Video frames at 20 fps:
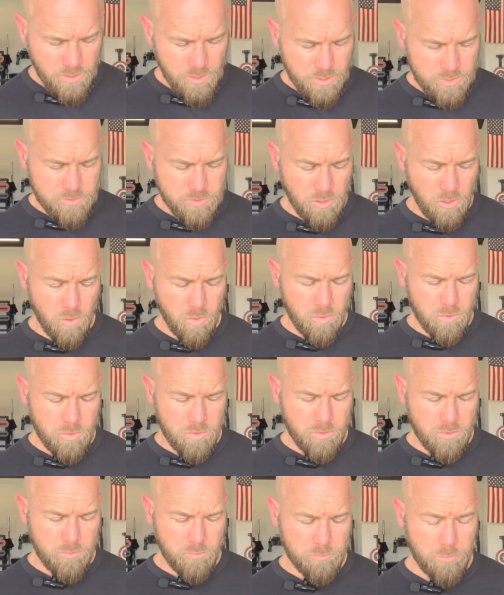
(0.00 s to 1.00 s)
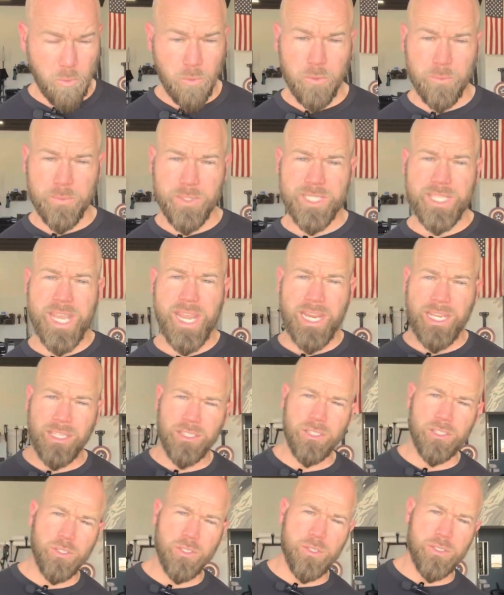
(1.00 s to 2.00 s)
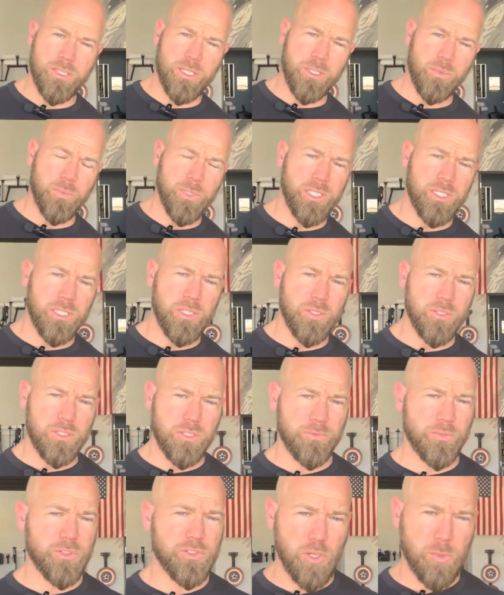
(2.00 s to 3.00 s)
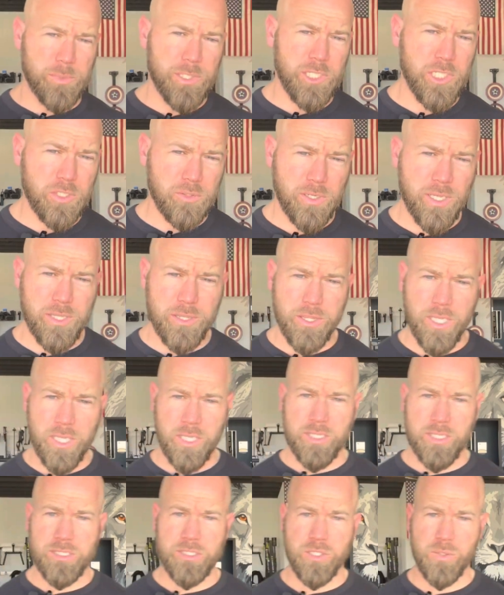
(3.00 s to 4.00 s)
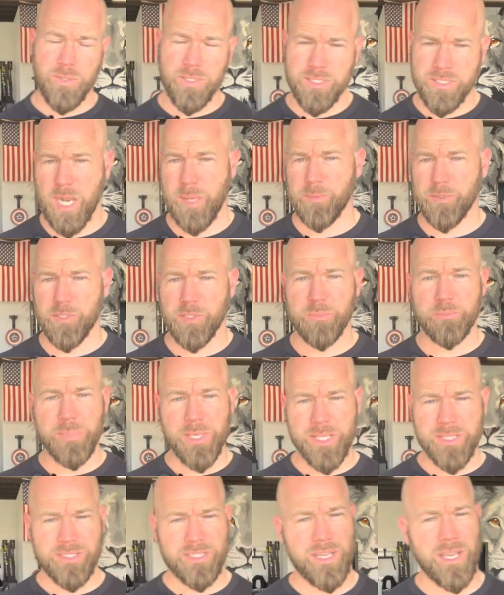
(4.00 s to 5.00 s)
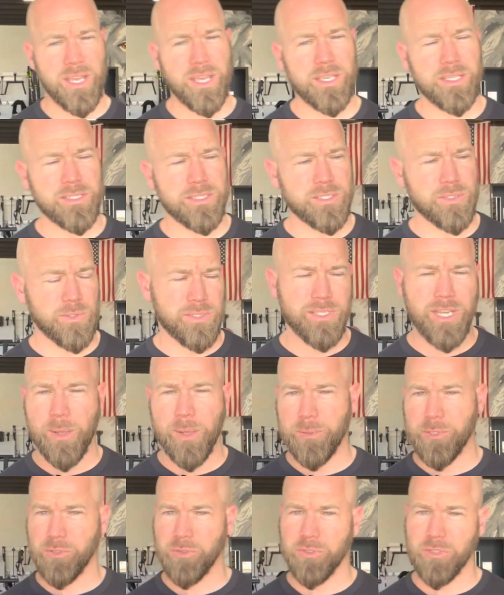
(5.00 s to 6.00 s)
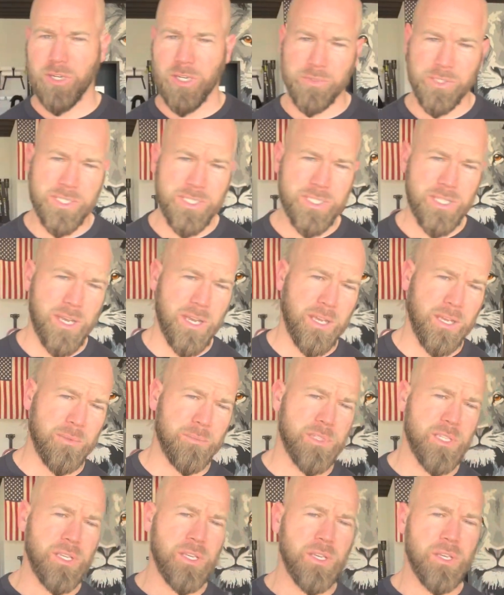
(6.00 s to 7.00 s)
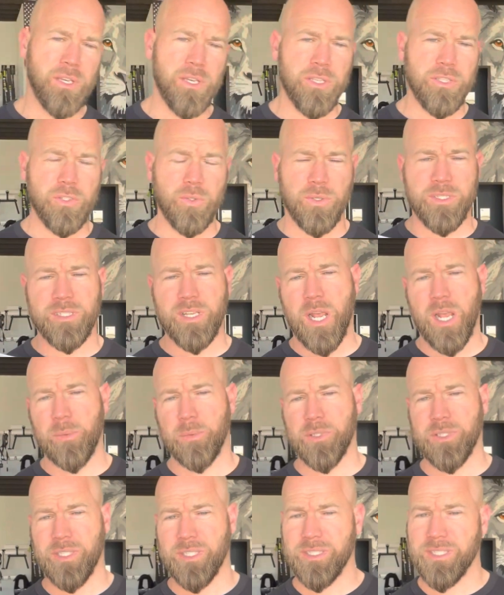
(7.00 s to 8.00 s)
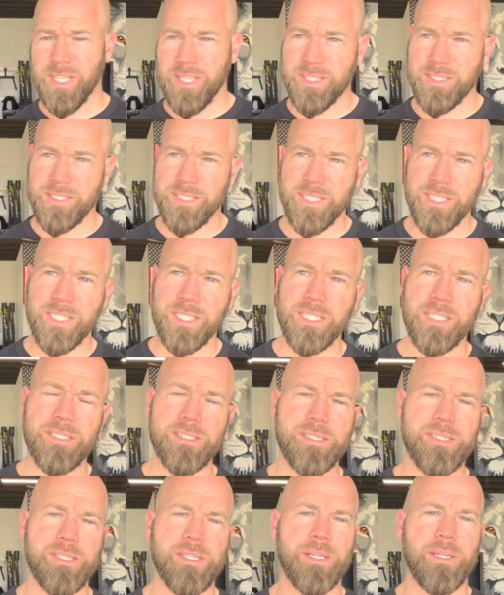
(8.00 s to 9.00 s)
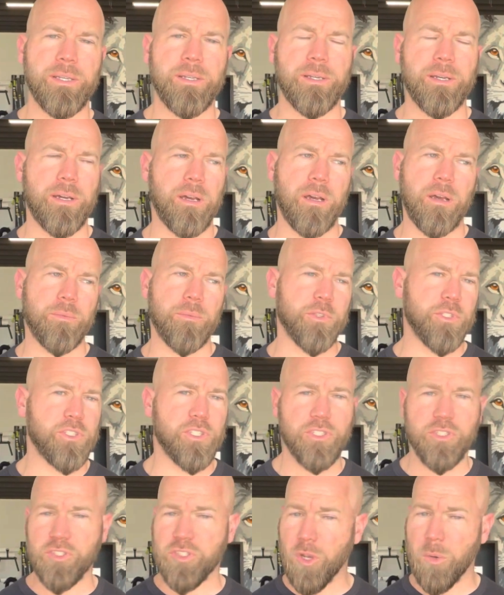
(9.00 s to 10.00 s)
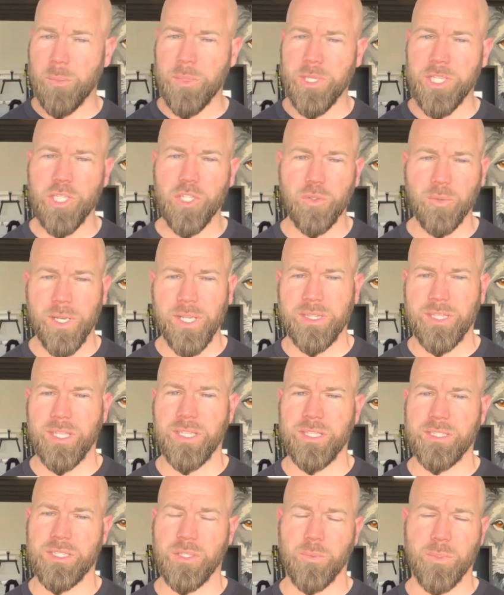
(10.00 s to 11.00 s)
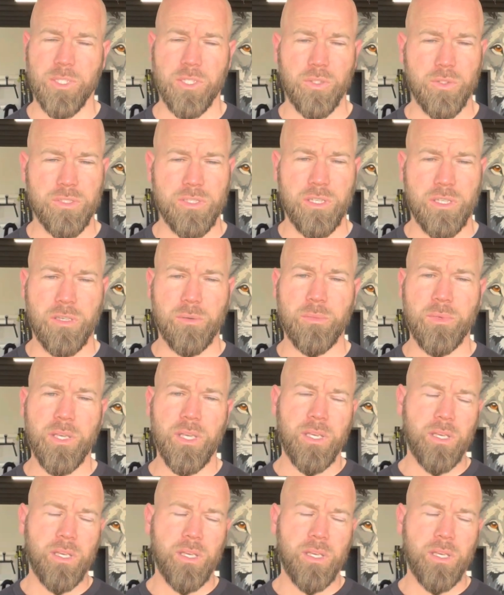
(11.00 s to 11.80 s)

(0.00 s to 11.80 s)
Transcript: so but when we can use it, we can use it for so many great things: to establish baselines, to establish recovery times, to establish intensities. There's just so many great things that we use them.